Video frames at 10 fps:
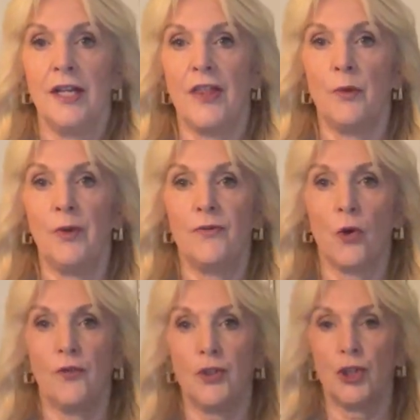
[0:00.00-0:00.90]
Then we've
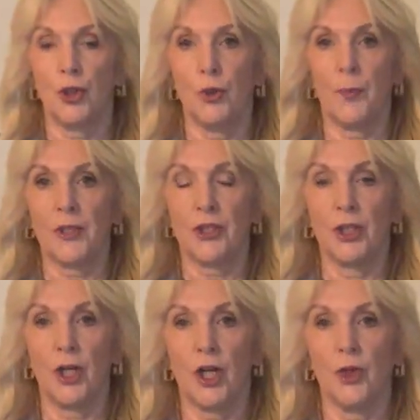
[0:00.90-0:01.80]
got the 2
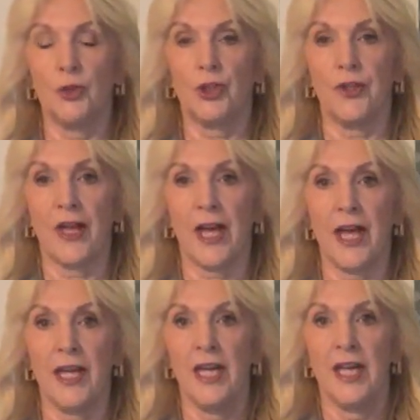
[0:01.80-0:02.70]
button closure there.